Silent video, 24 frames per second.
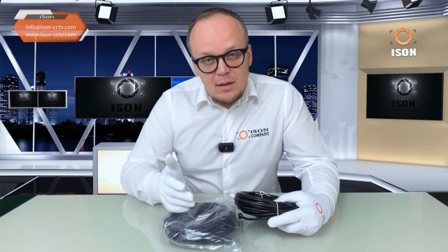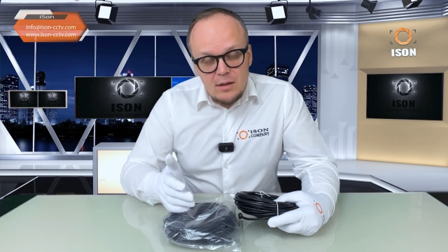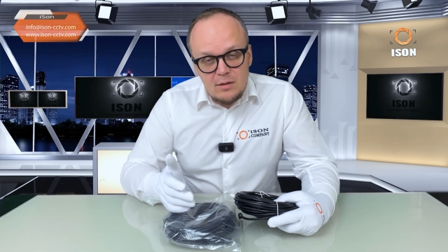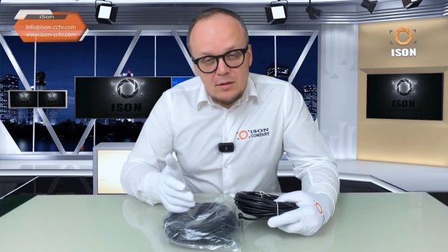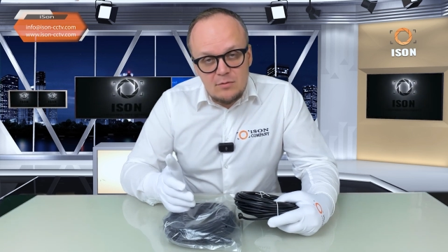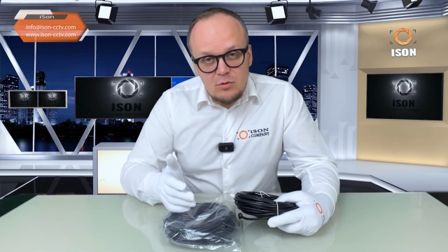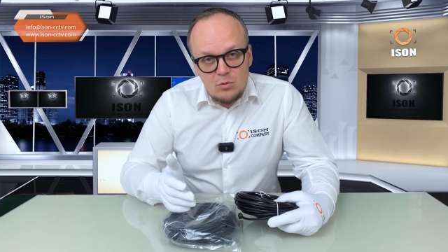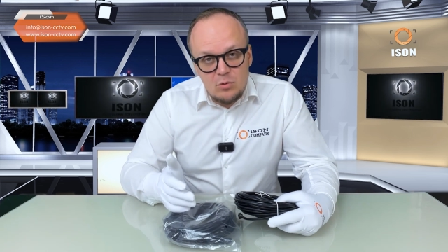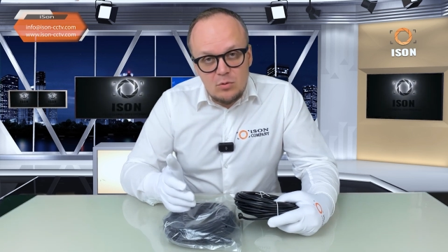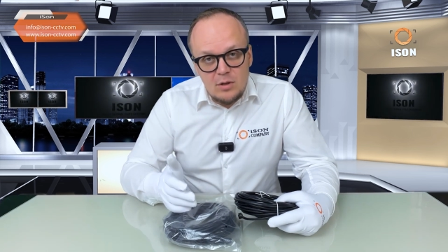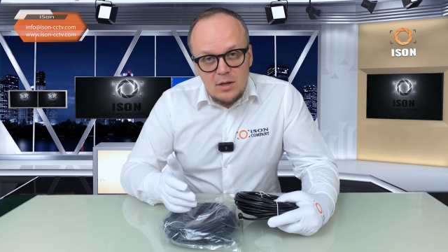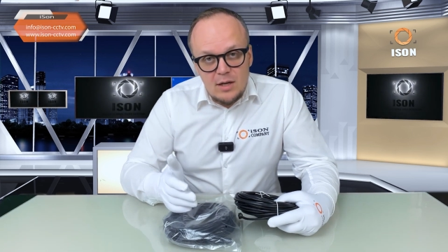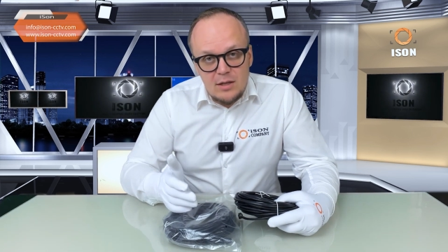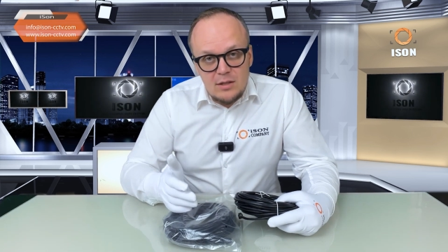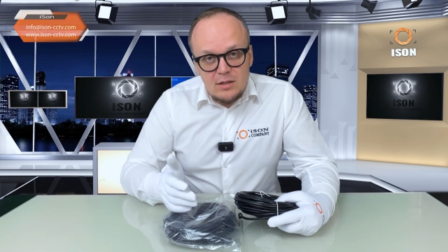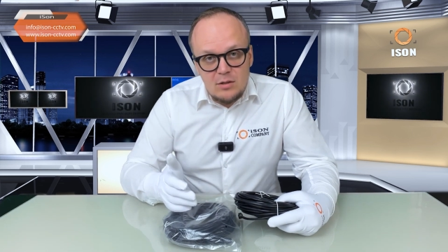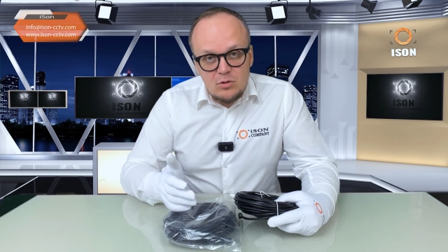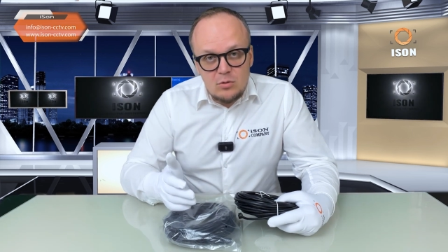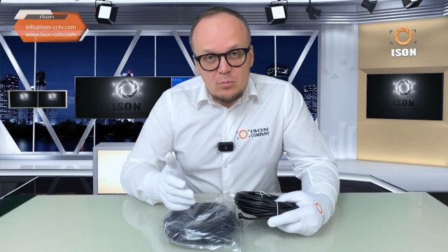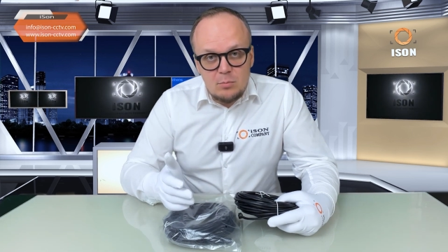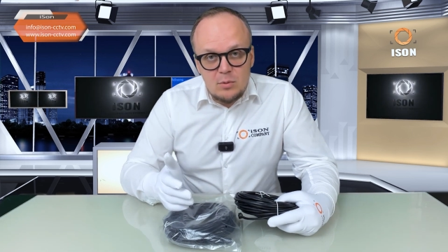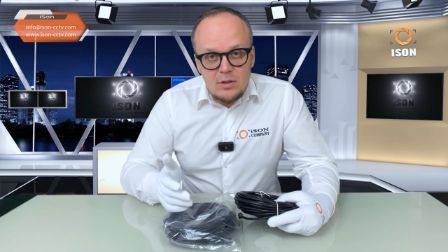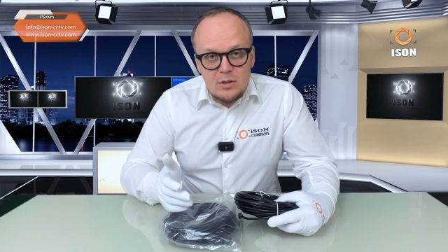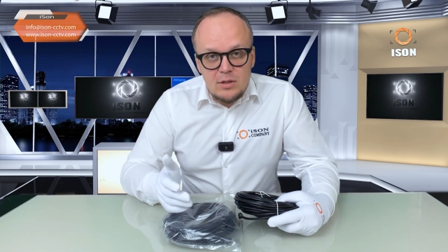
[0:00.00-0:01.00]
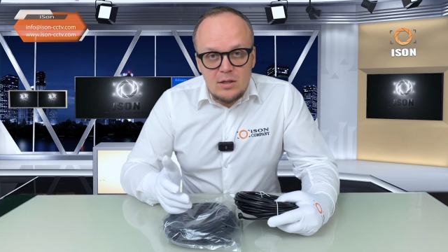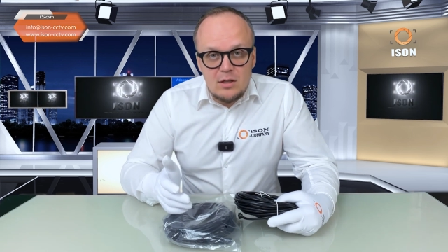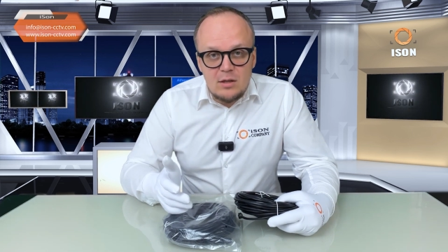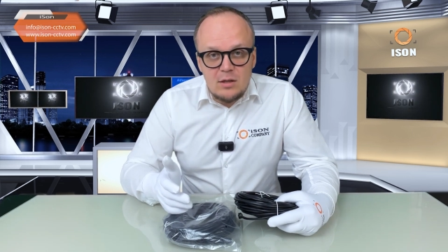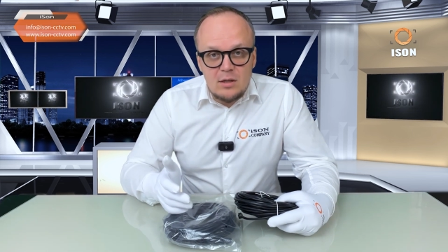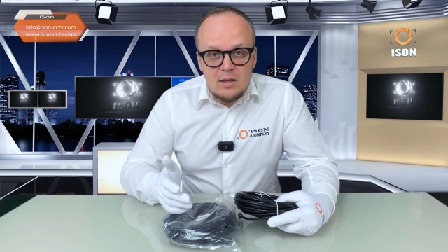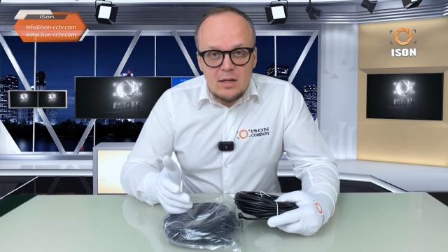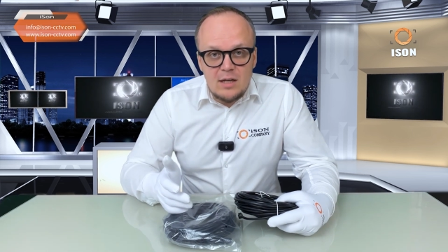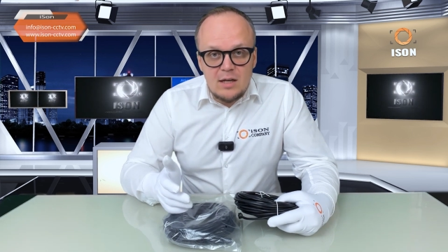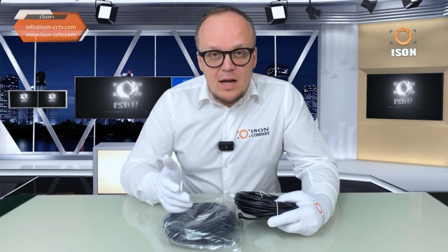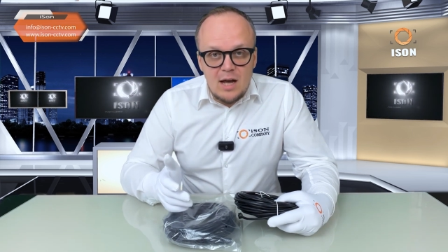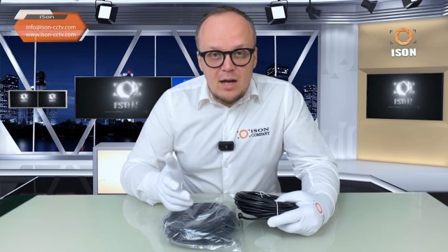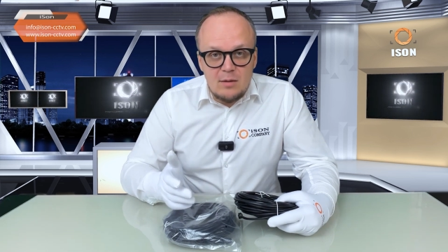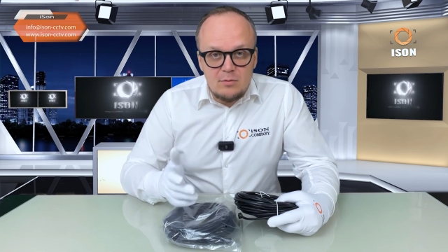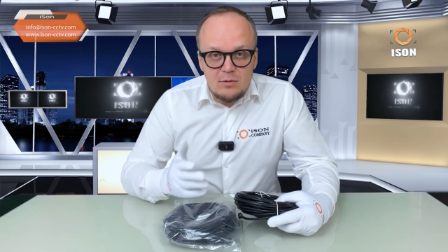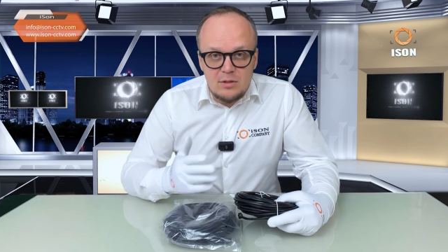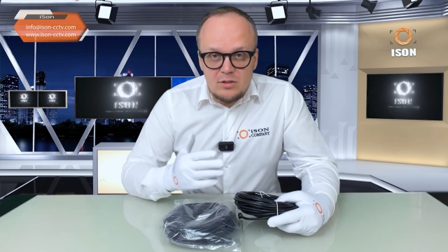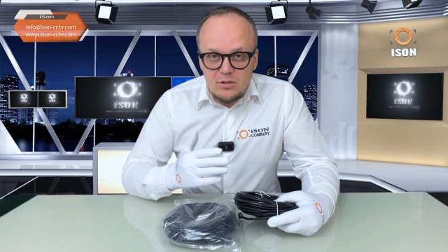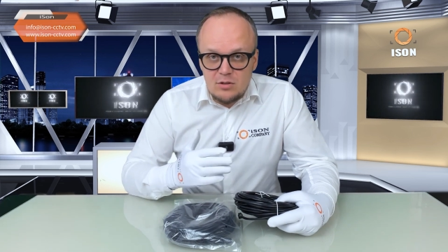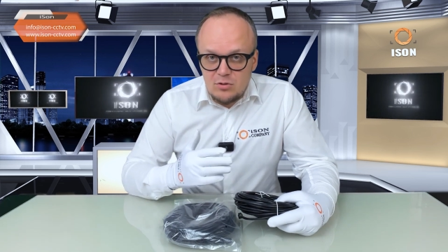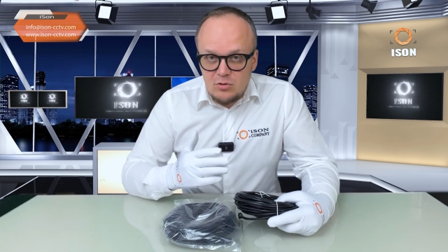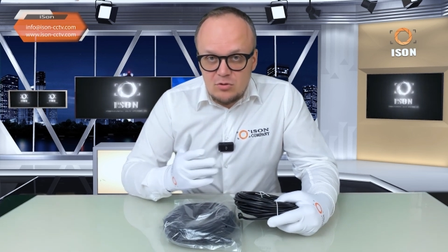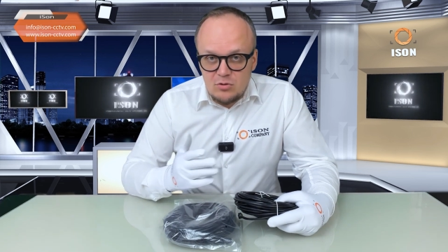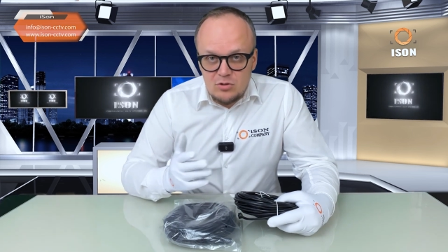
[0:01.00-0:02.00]
If you connect it to particularly high
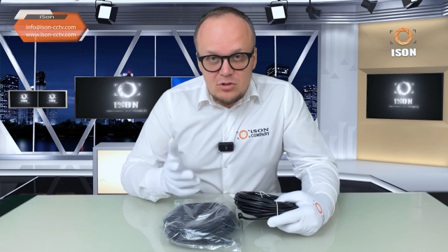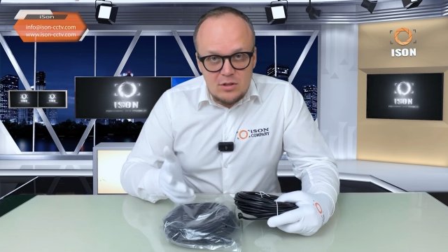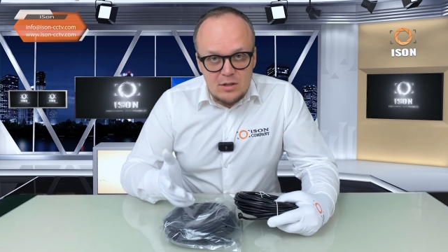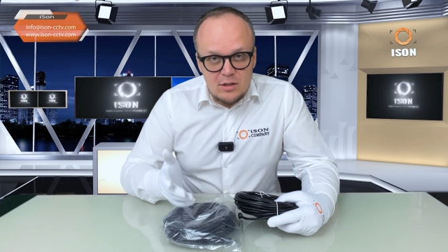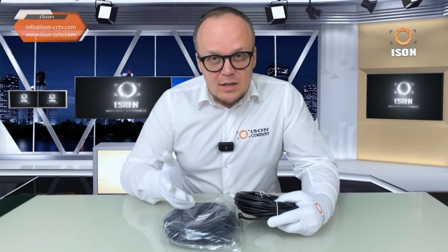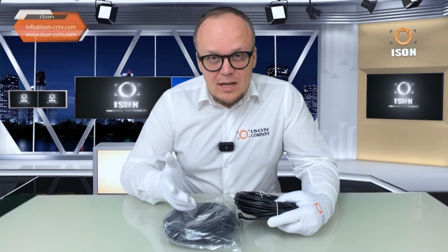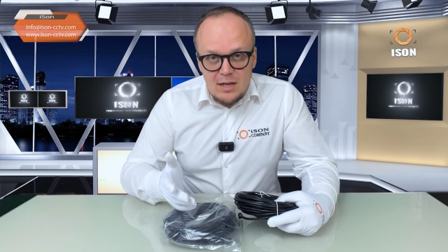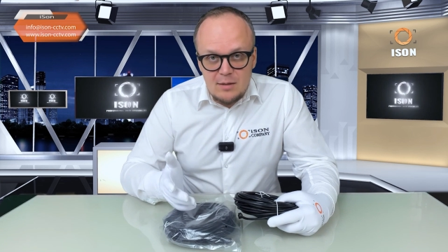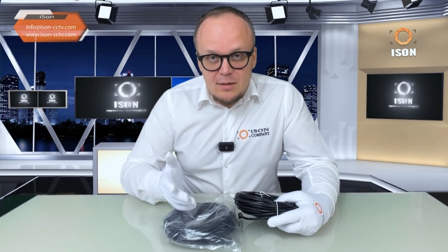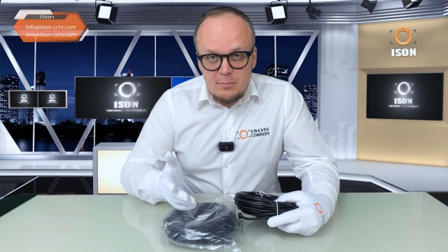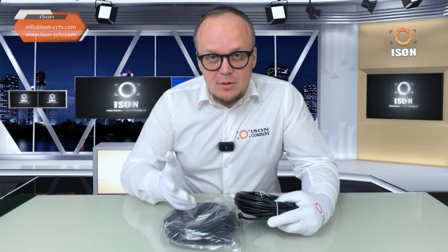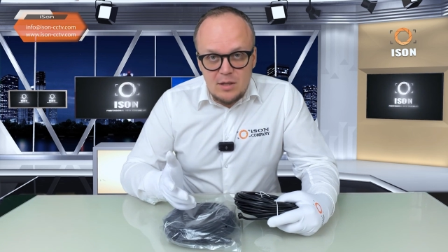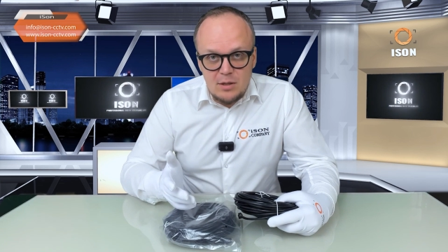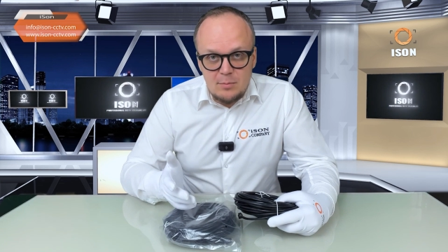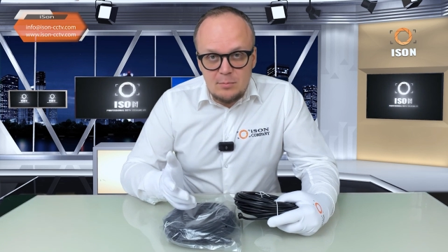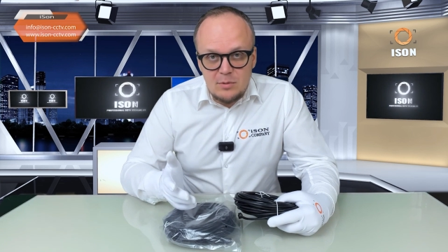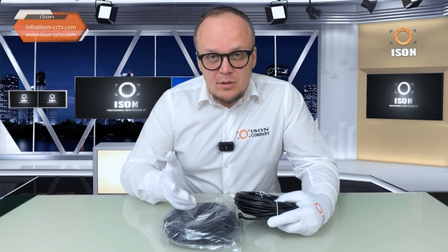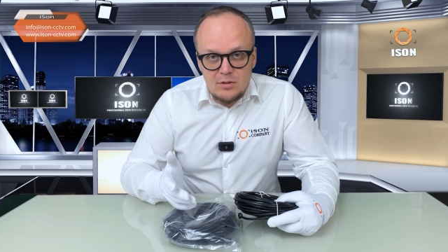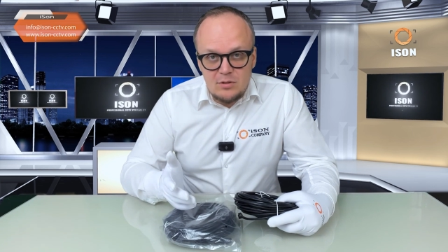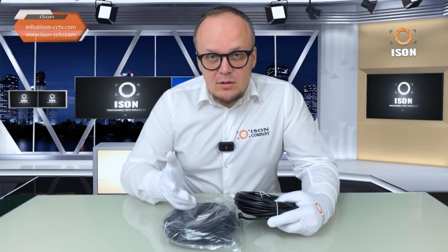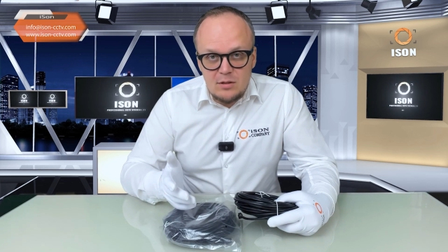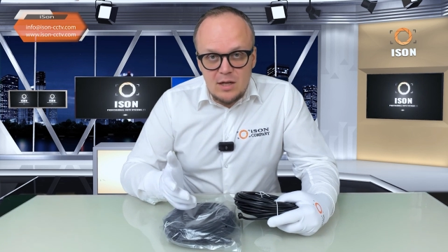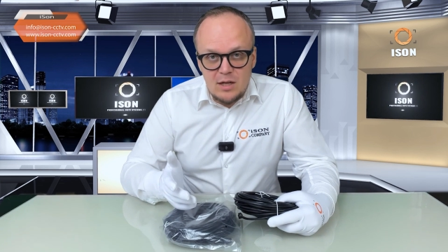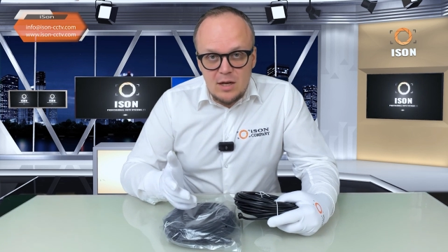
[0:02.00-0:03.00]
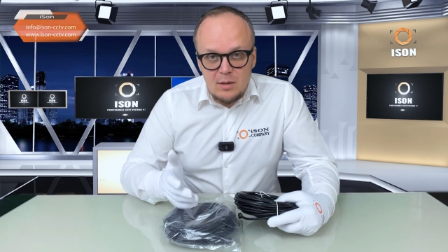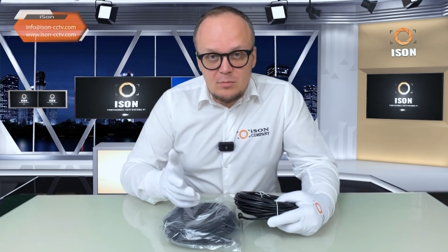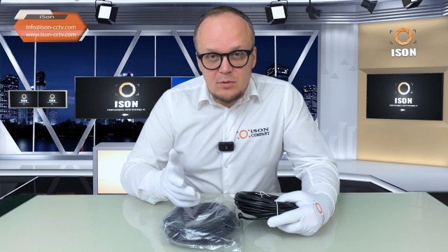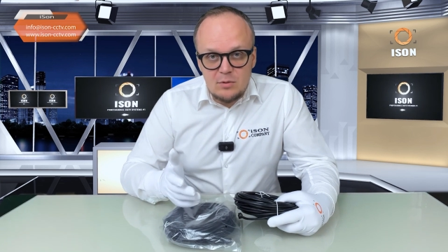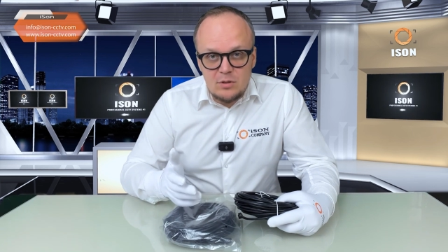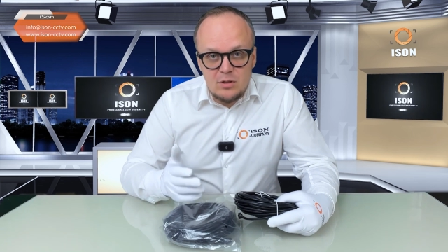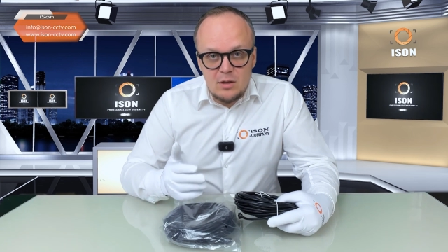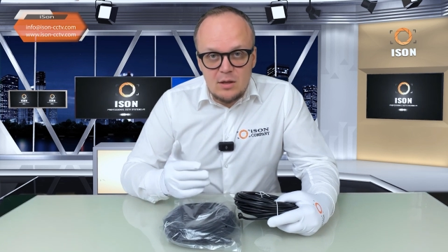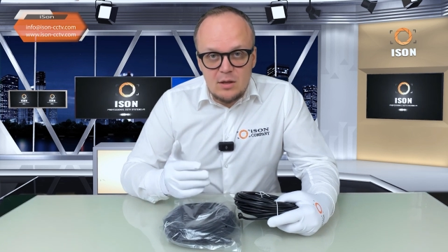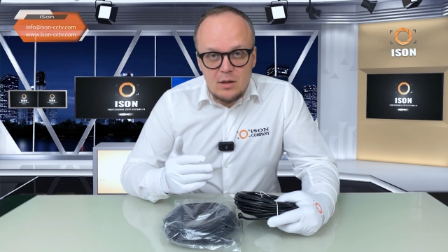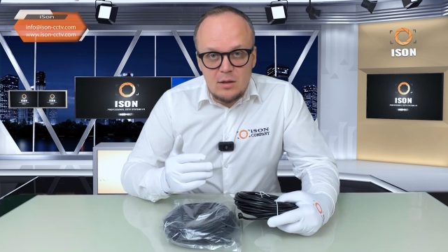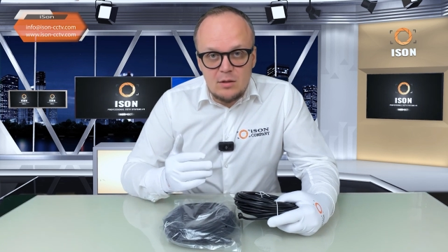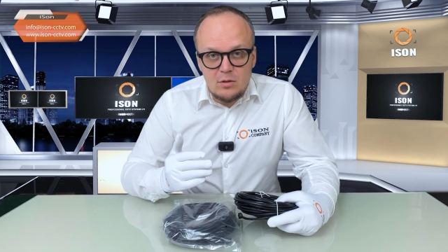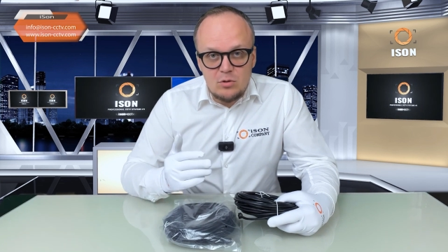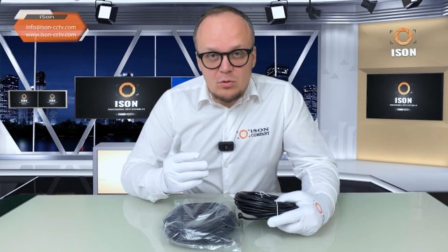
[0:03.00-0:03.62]
resolution 8 megapixel cameras,